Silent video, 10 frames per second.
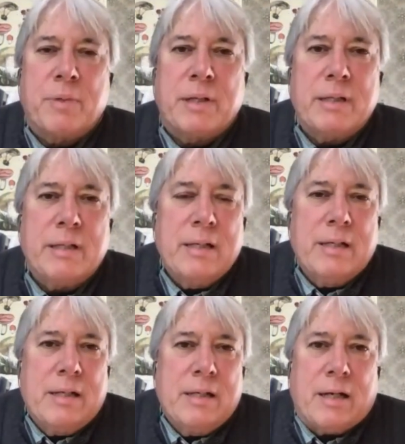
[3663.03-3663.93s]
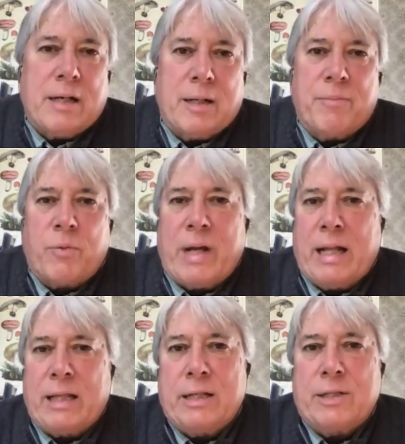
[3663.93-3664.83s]
But um, the
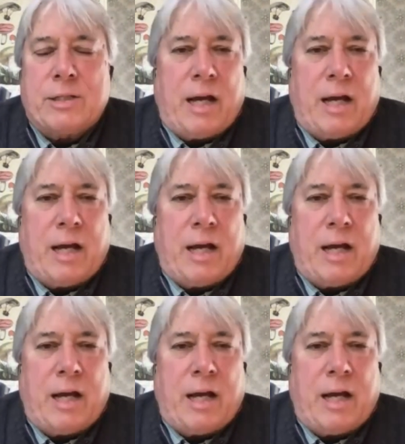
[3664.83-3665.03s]
reality is,